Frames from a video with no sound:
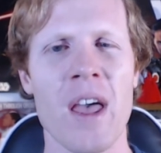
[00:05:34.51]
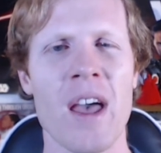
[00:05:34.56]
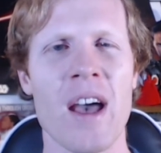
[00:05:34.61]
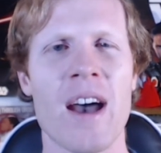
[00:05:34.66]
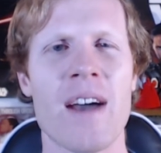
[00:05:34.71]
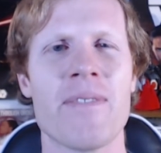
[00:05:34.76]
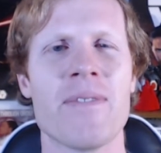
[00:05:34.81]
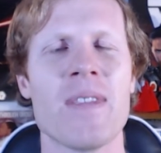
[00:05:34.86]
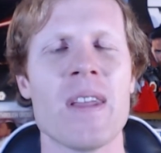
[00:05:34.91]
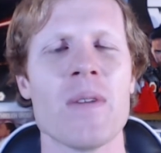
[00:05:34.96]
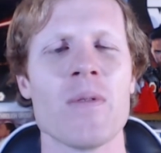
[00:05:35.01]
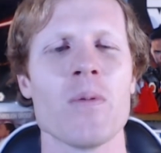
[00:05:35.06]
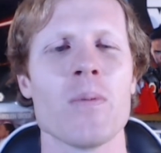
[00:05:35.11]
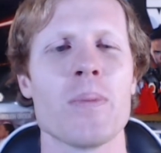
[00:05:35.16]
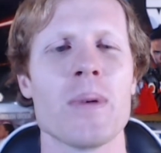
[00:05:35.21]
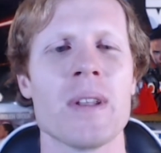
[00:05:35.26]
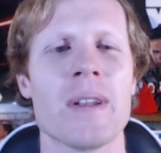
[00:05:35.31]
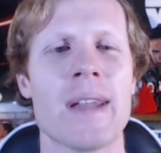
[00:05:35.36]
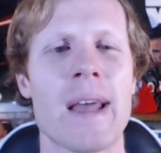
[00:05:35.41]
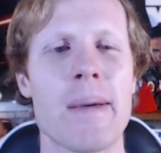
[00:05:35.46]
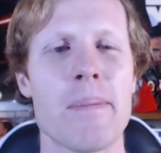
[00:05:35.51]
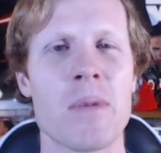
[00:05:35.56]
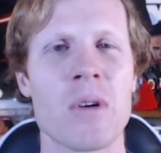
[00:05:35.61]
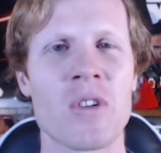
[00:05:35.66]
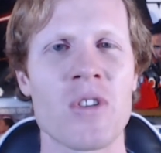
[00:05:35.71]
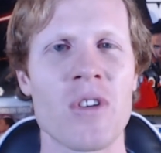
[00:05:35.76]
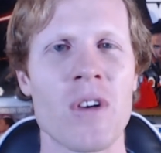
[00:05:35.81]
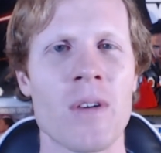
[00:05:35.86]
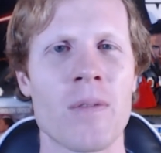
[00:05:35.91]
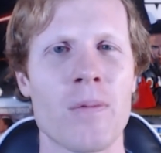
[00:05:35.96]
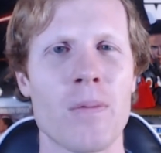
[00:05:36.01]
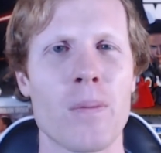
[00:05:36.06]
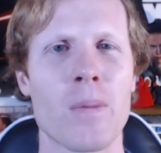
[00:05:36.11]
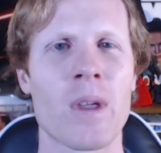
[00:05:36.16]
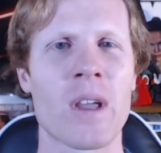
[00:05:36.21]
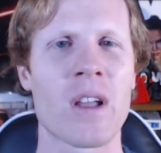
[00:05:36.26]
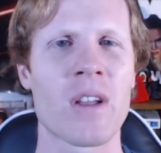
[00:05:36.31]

I've never been that much of, like,